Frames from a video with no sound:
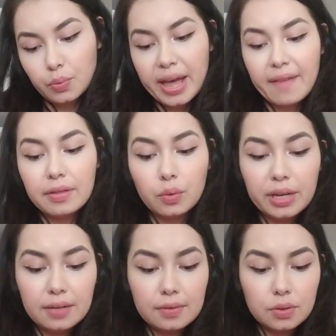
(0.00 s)
We have the
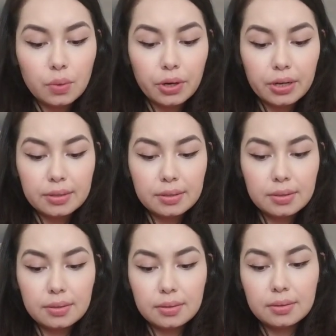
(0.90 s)
Queen of
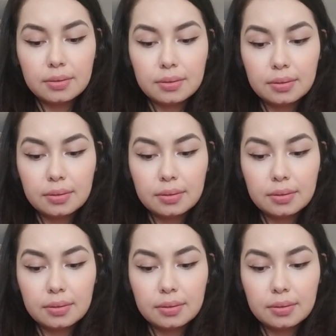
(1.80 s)
Swords.